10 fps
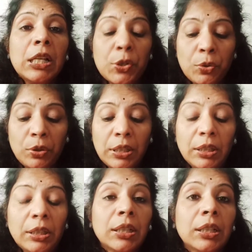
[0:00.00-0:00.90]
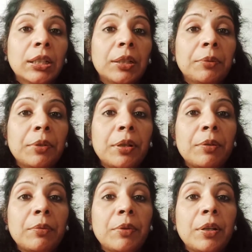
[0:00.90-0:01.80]
So the uh,
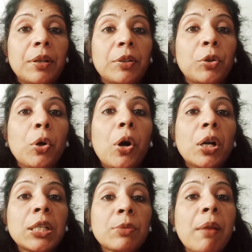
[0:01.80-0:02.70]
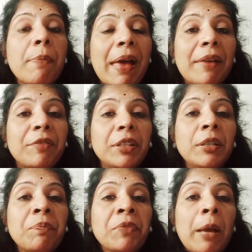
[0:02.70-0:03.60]
uh, gods from
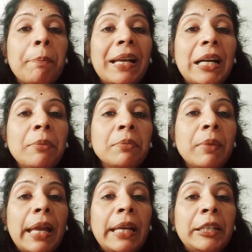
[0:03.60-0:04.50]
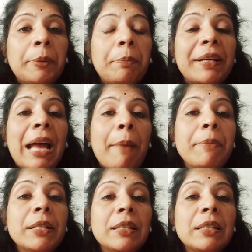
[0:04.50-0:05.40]
heaven become eight
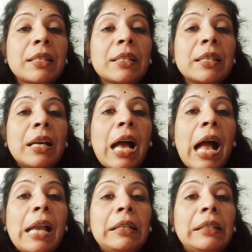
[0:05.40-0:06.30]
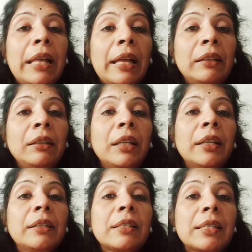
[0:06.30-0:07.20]
Brahmins and then
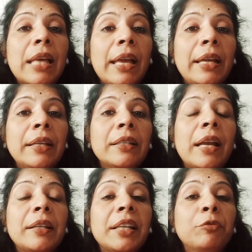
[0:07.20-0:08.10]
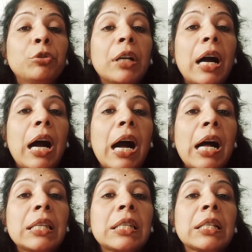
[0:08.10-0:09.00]
they decide that they would
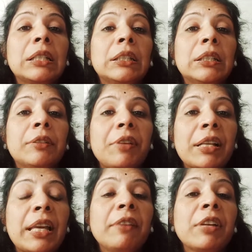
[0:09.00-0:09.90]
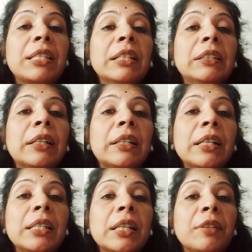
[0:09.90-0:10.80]
ask uh, King
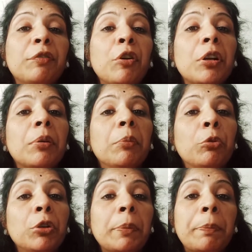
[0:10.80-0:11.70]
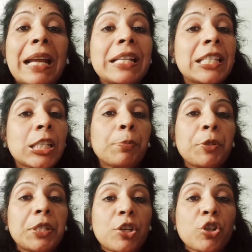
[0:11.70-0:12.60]
Vessantara for more prized
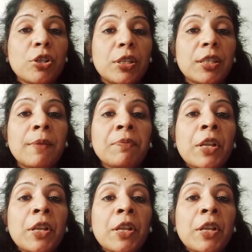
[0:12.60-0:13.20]
possessions.